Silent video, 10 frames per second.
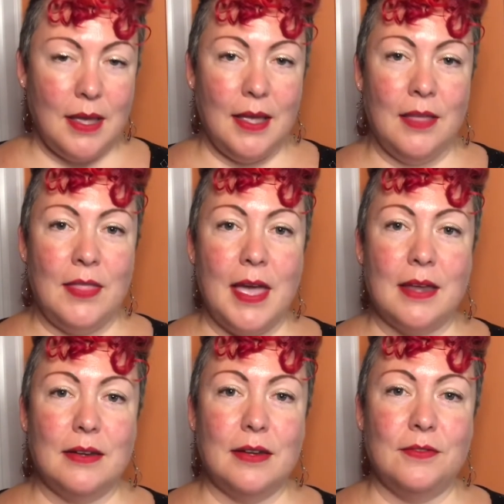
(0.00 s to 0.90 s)
and that
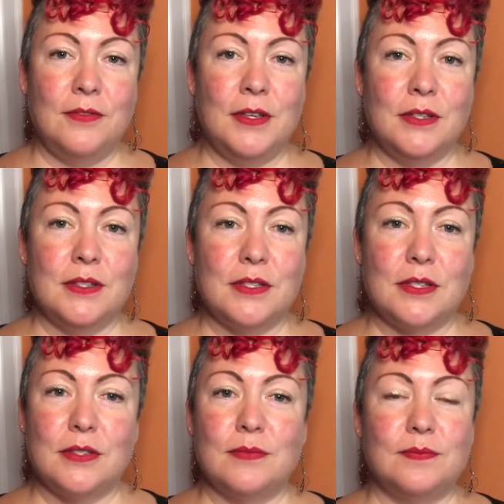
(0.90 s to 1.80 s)
feels
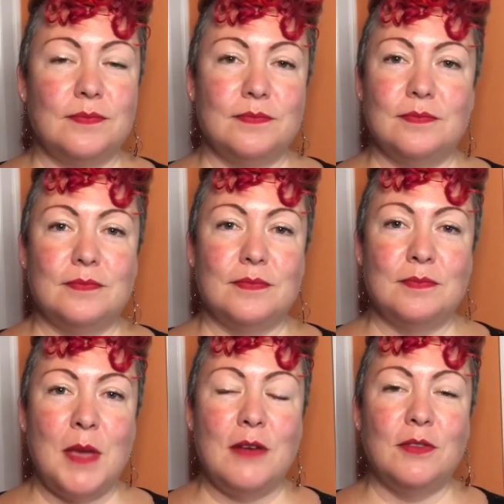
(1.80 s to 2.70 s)

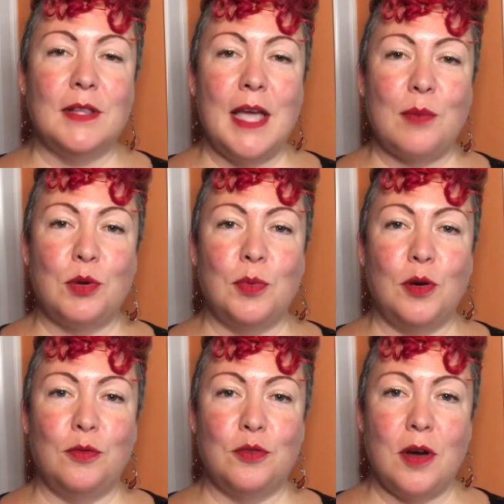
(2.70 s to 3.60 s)
painfully apropos
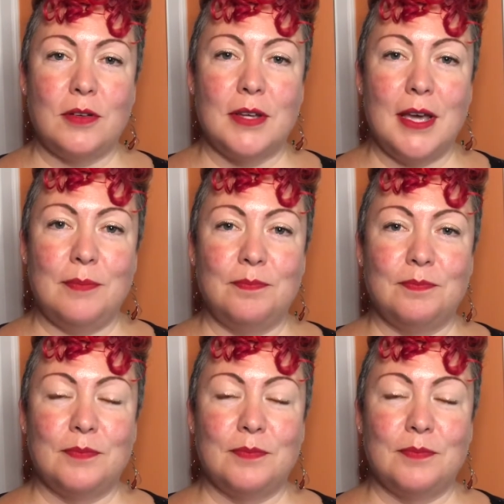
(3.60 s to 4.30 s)
for our time.